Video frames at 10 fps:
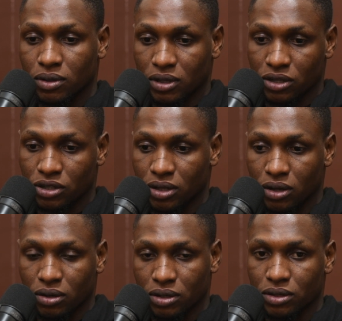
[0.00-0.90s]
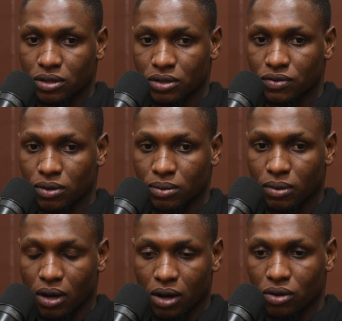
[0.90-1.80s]
traditional currencies from
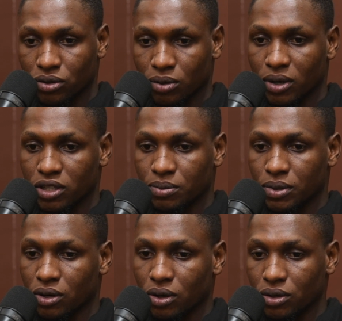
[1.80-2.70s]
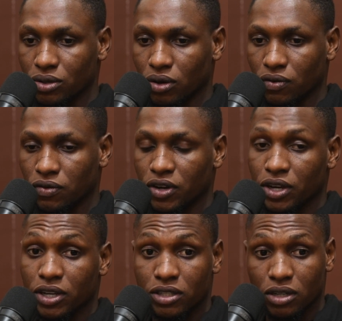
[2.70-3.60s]
our customers because of
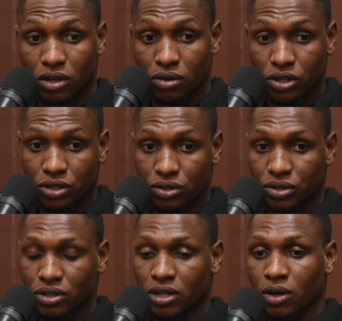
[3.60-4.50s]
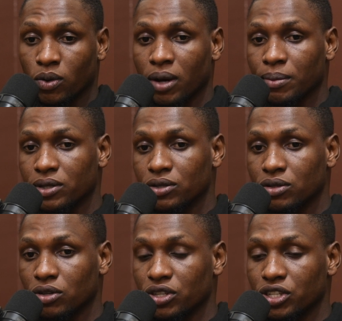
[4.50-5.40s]
the regulations, the requirements.
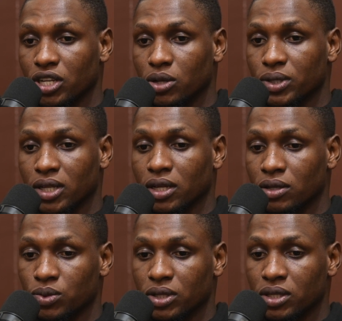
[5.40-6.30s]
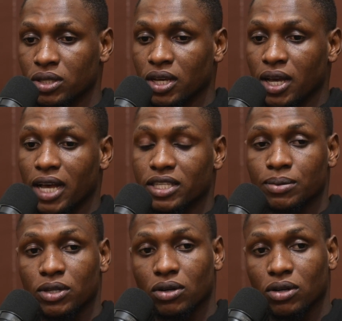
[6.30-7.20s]
So initially we started with
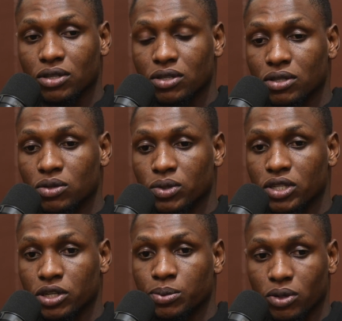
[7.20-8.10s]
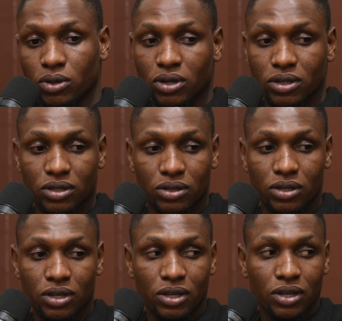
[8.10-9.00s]
accepting currencies with
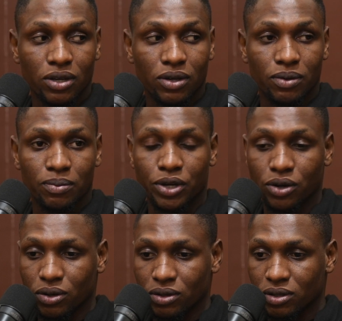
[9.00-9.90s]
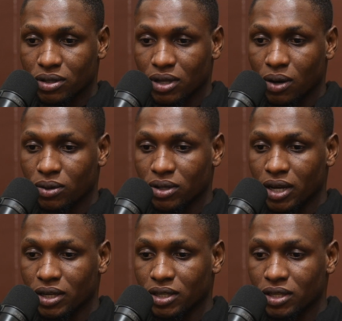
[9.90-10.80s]
cryptocurrency because that was
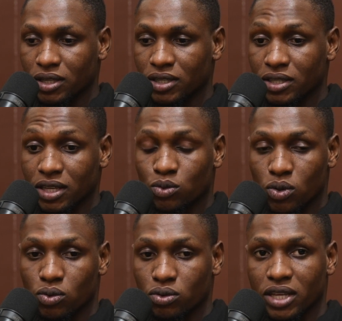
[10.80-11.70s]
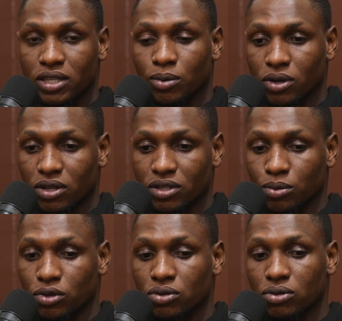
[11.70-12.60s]
the easiest way we could accept currency.
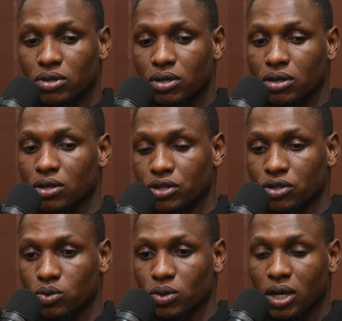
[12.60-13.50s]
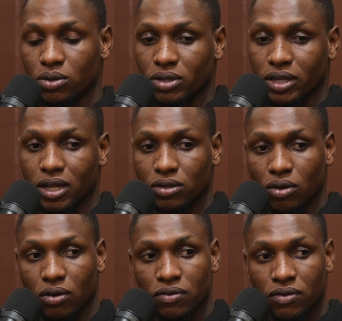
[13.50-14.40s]
But due to the regulations, we had to take that
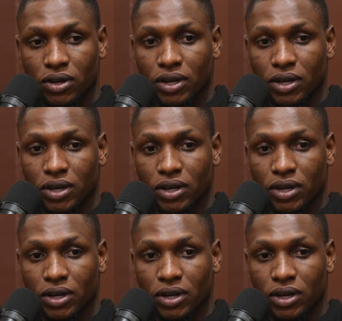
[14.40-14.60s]
off,